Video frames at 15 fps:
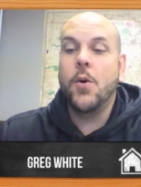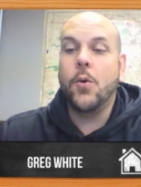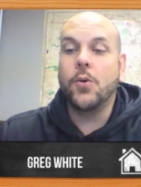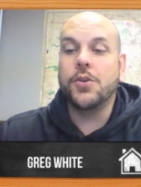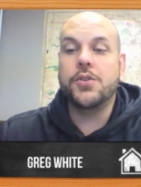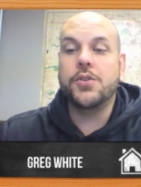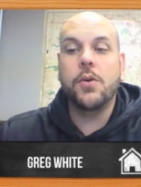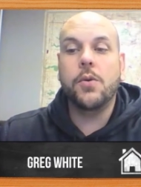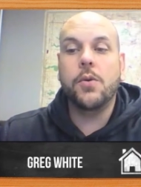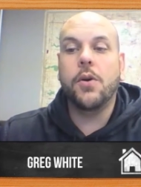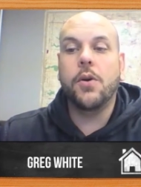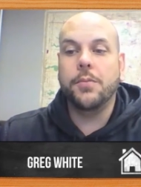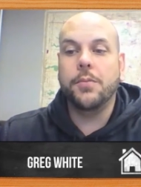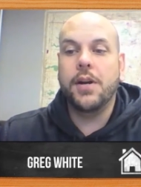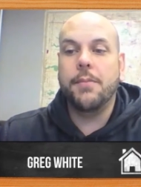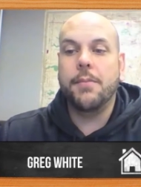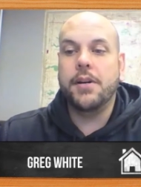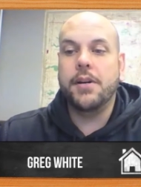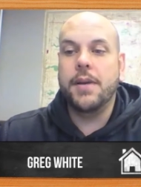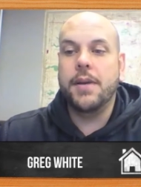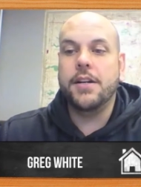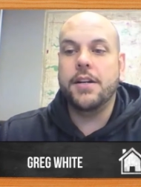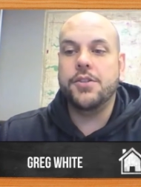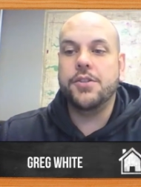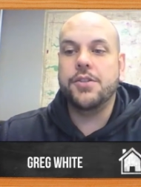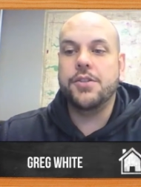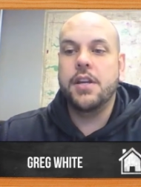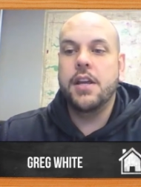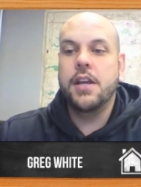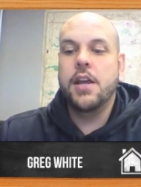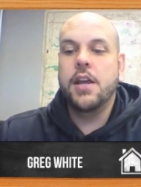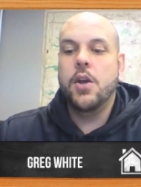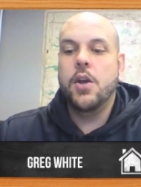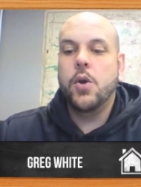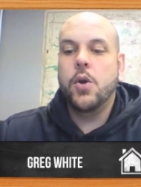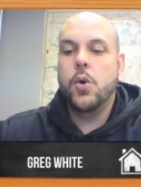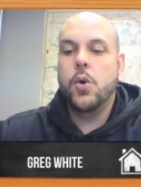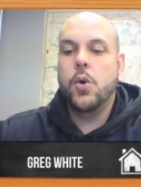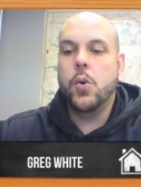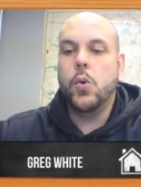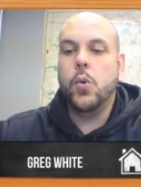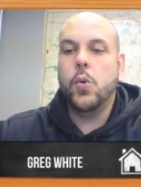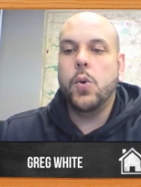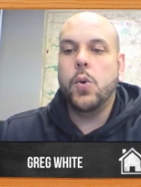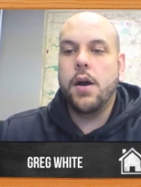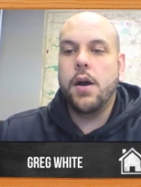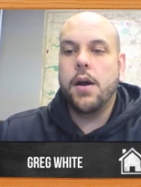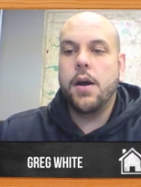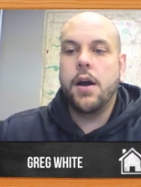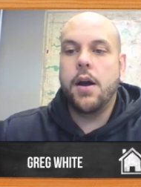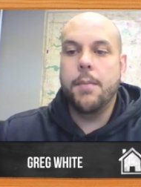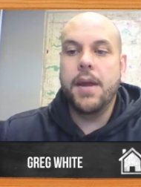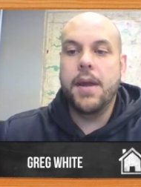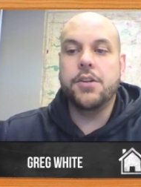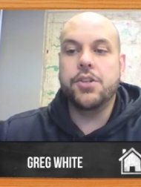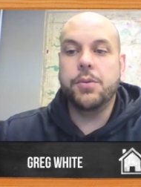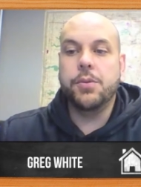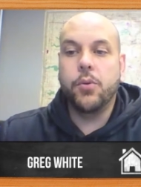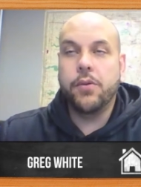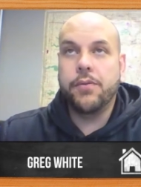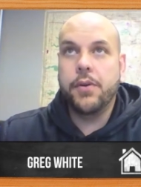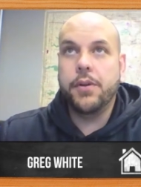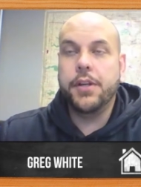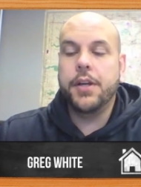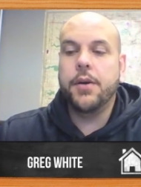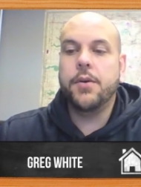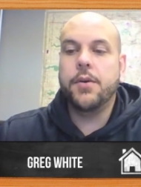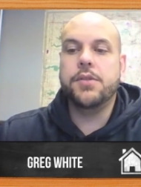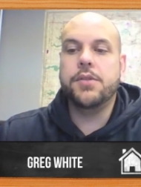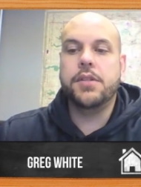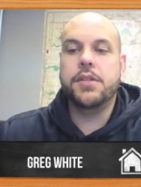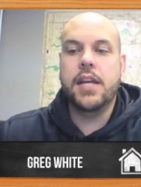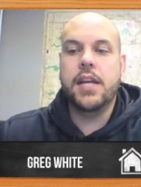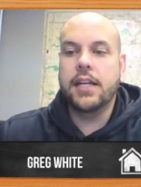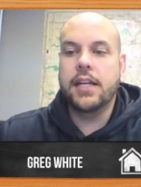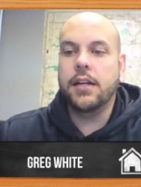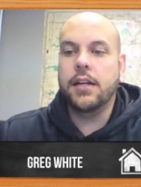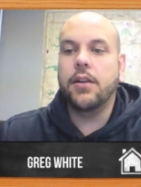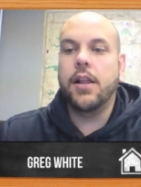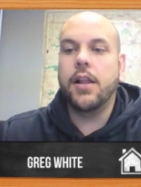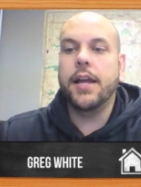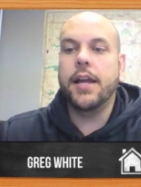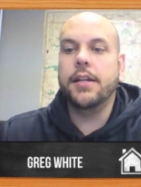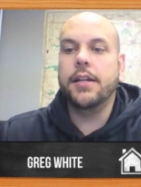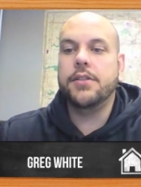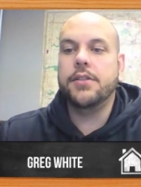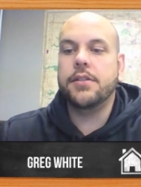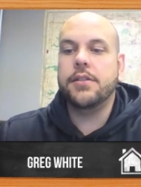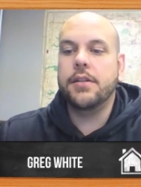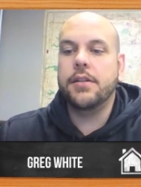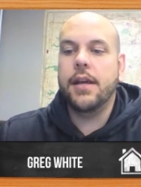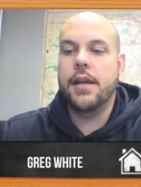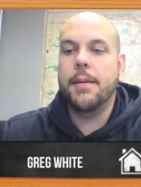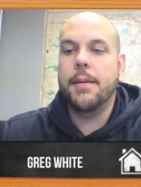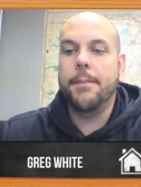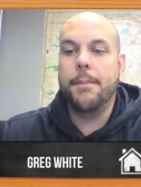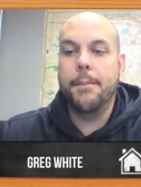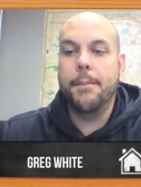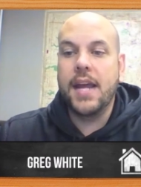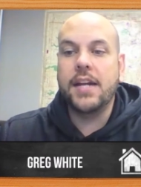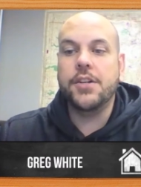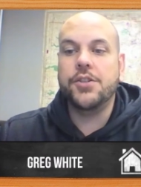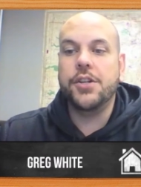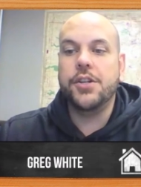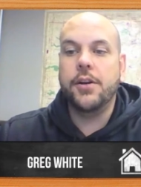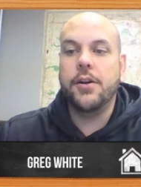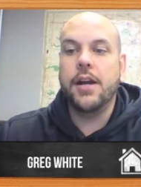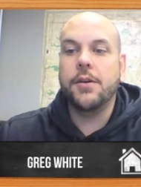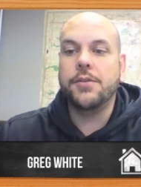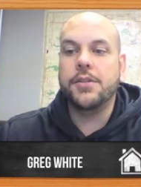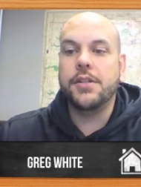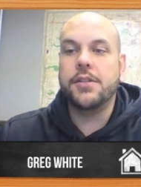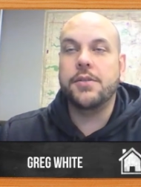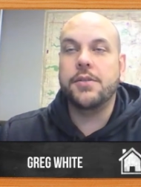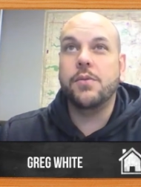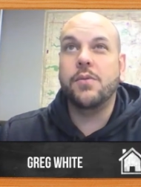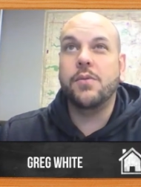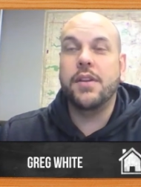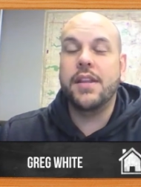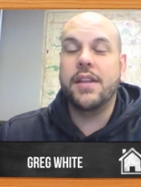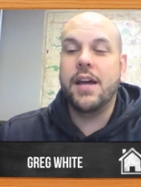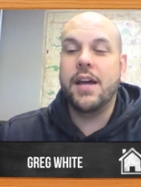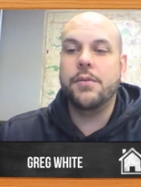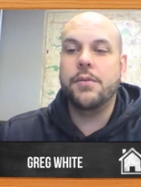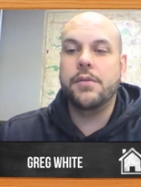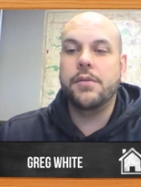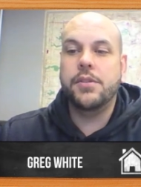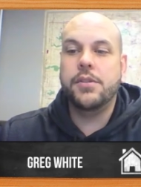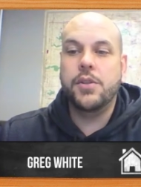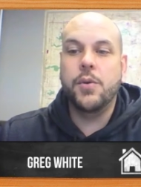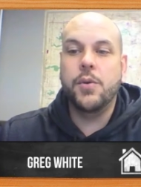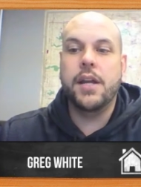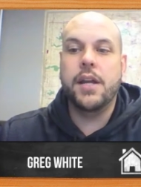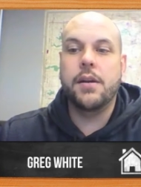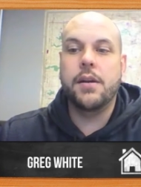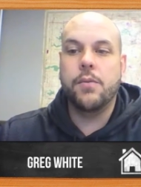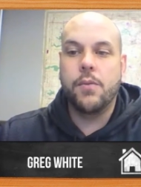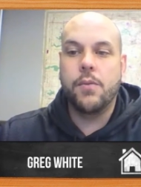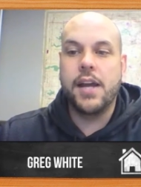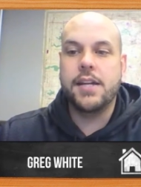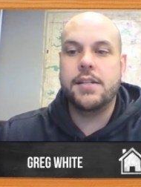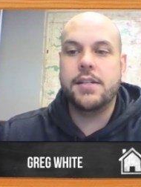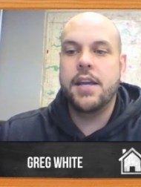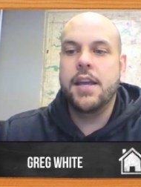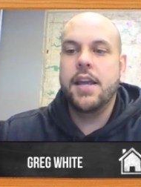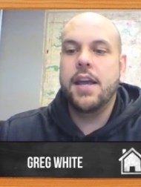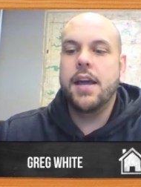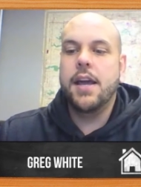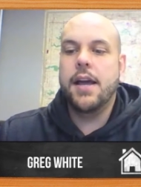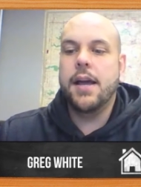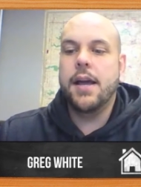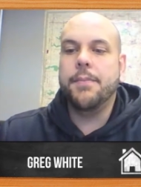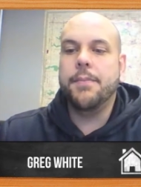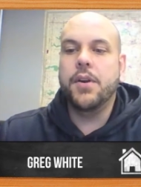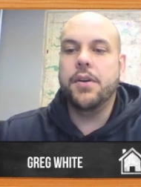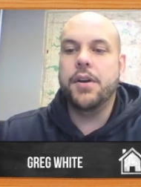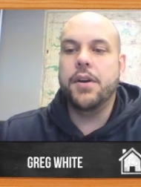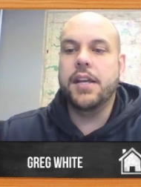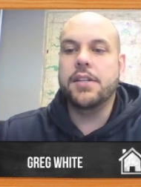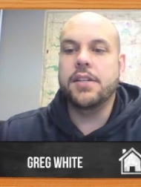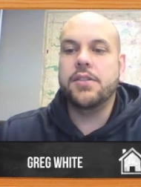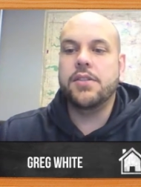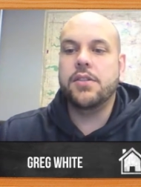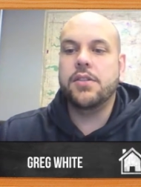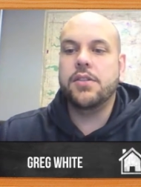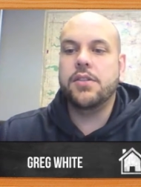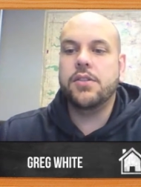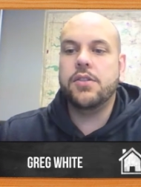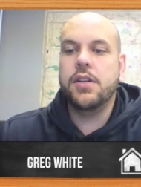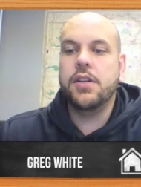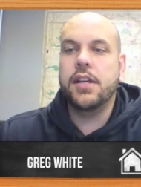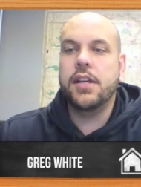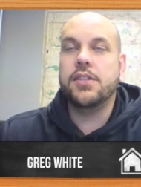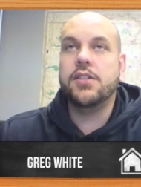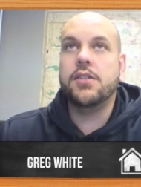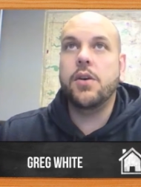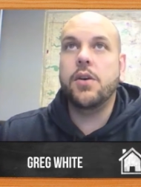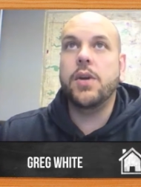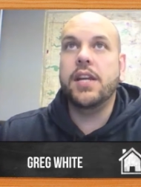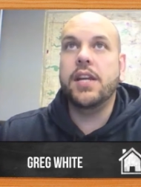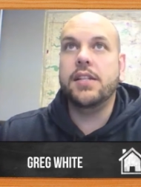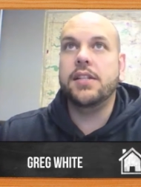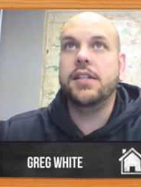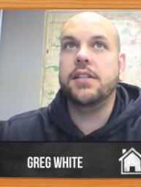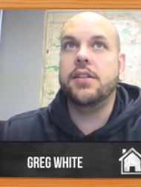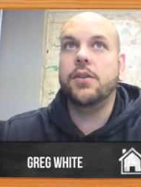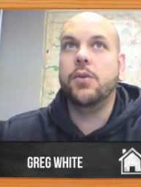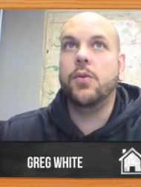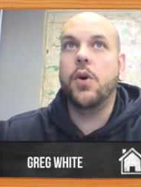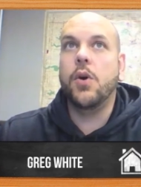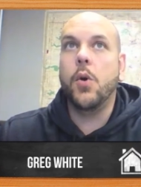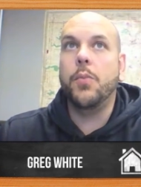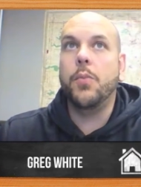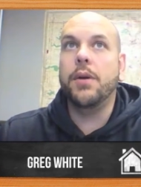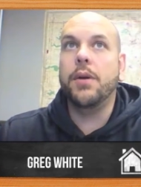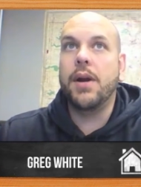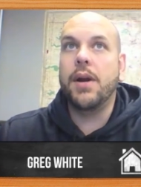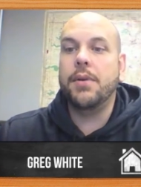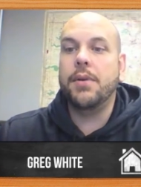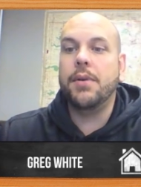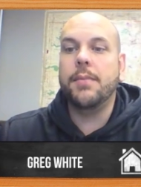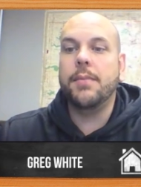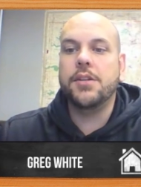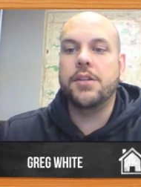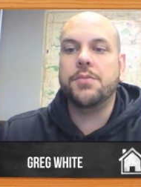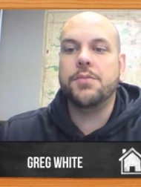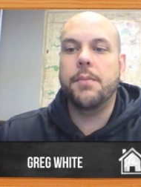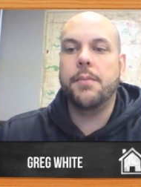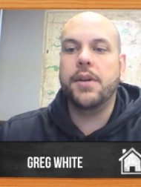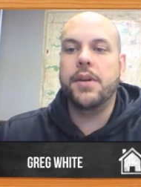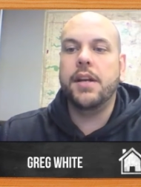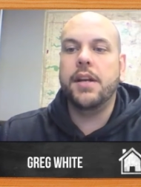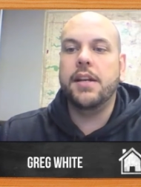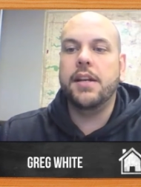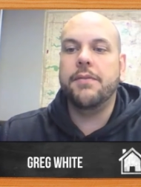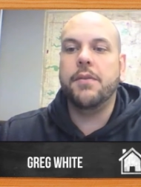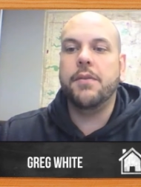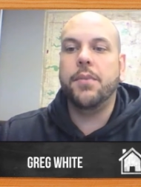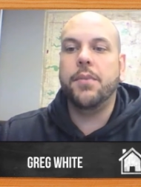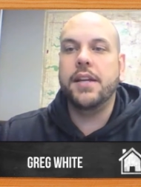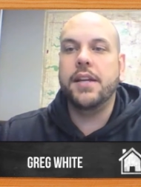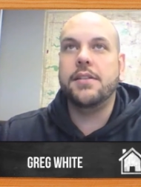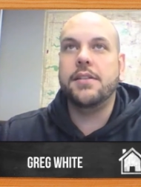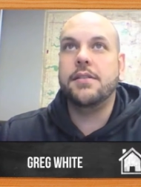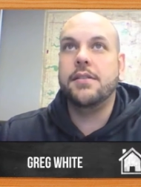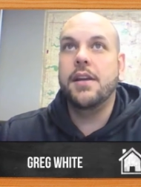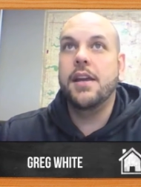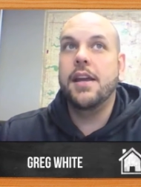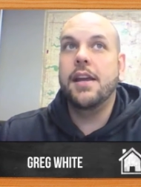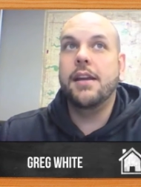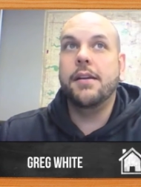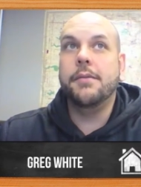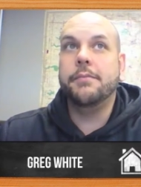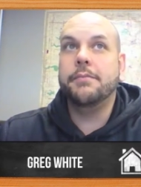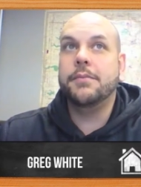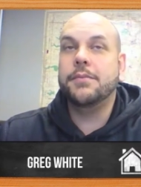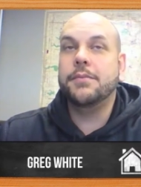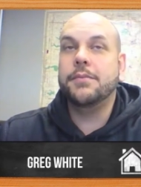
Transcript: or so called property managers, who are managing portfolios, taking on clients, um, managing your houses without doing it right. Um, there is it's so easy to open a property management company in different places. You know,